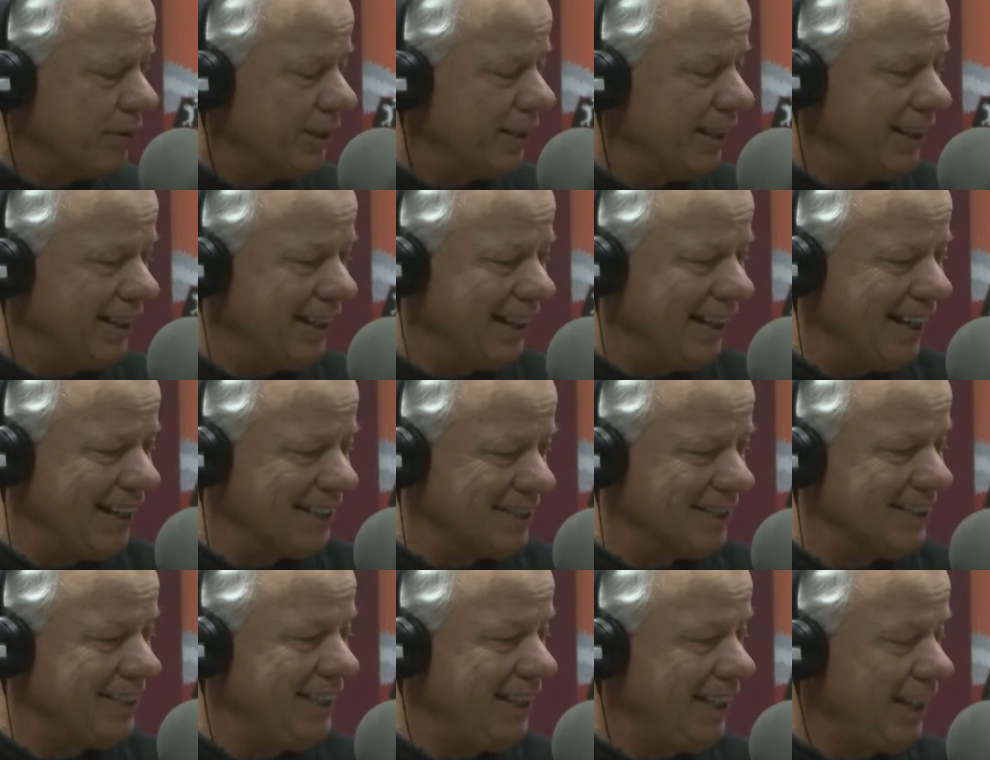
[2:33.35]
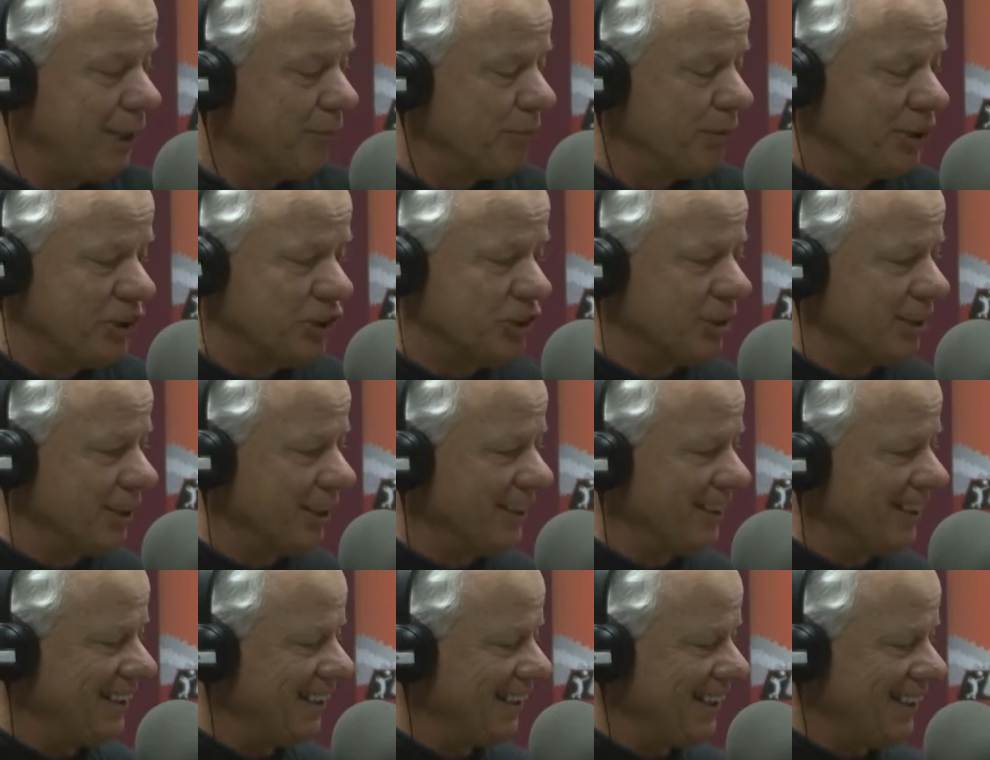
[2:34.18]
And as a team, they
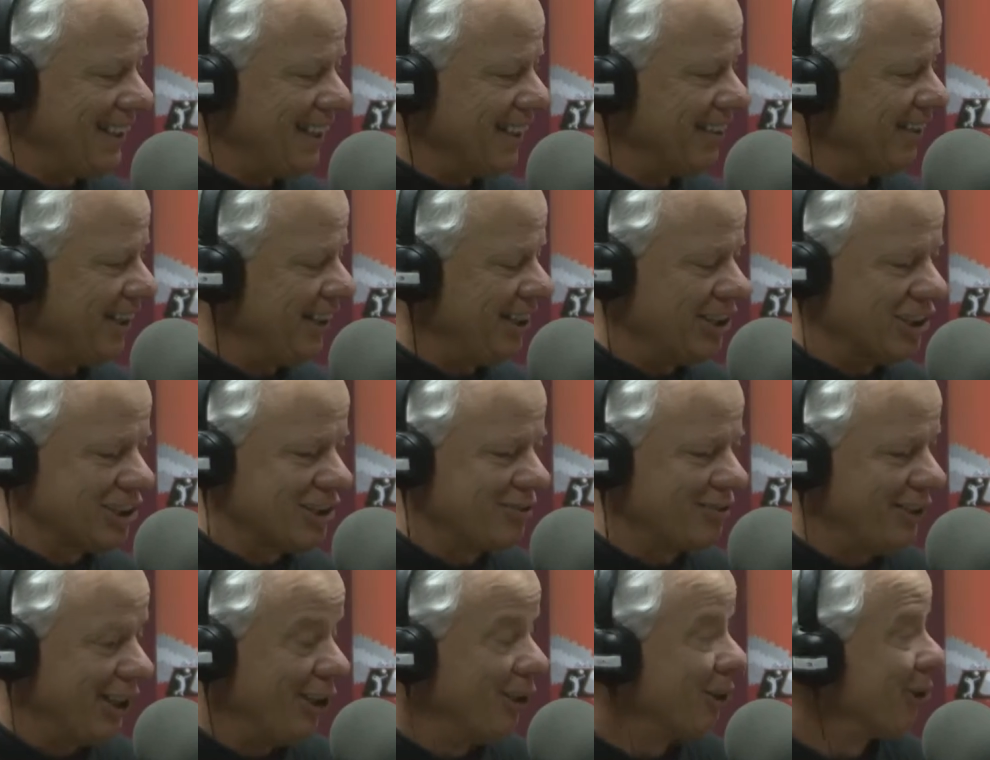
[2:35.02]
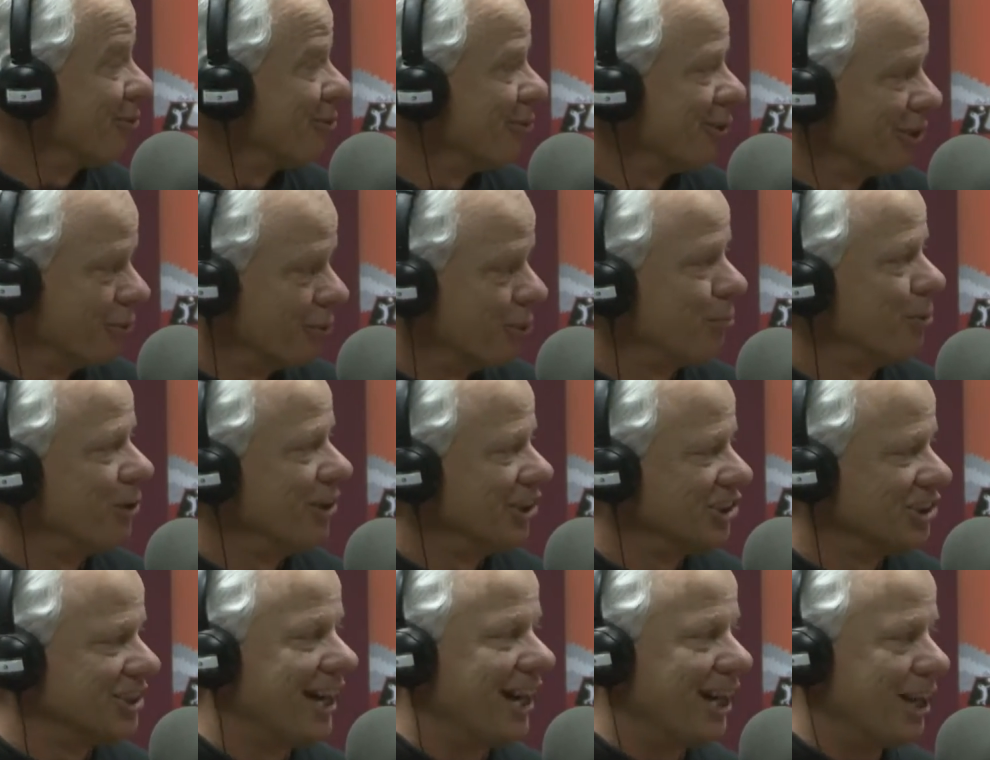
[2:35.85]
look really. We're pretty
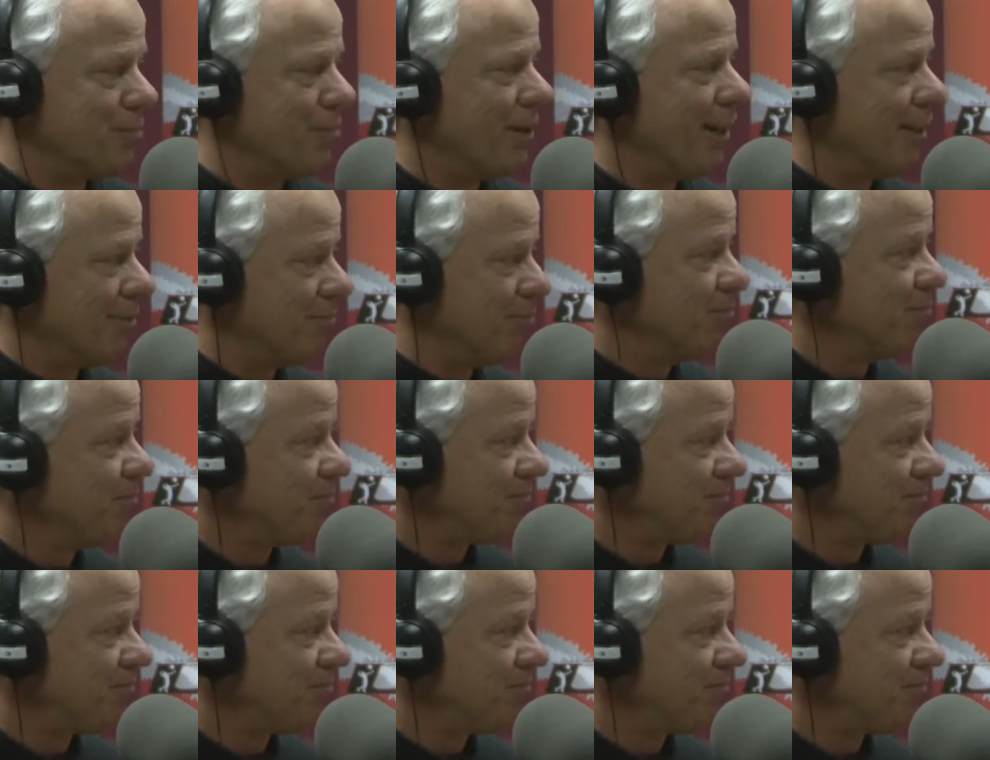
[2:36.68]
excited about them.